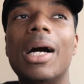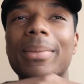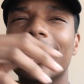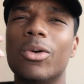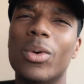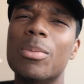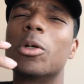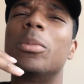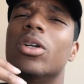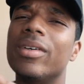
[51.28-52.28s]
I'm like way
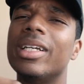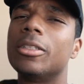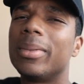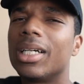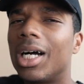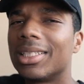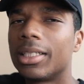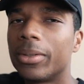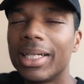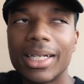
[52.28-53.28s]
more motivated to make
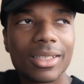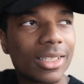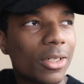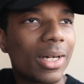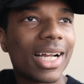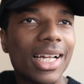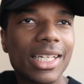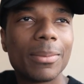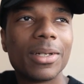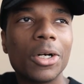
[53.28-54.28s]
content right now. So I gotta
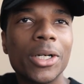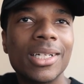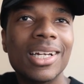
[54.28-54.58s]
keep it going.